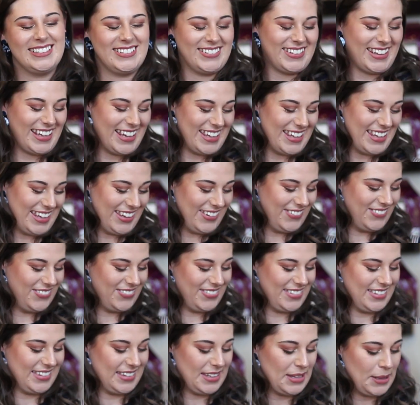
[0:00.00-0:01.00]
Thank you.
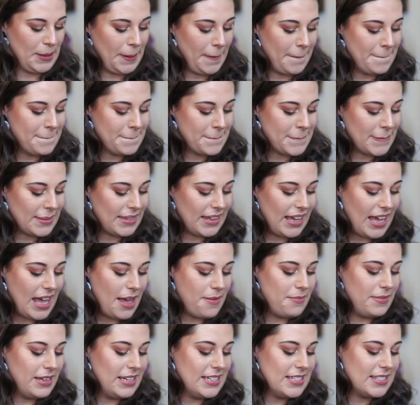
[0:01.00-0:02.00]

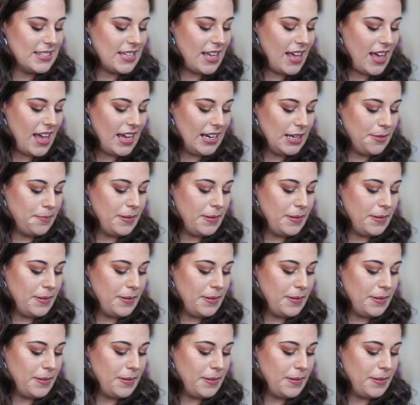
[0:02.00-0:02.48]
Is there any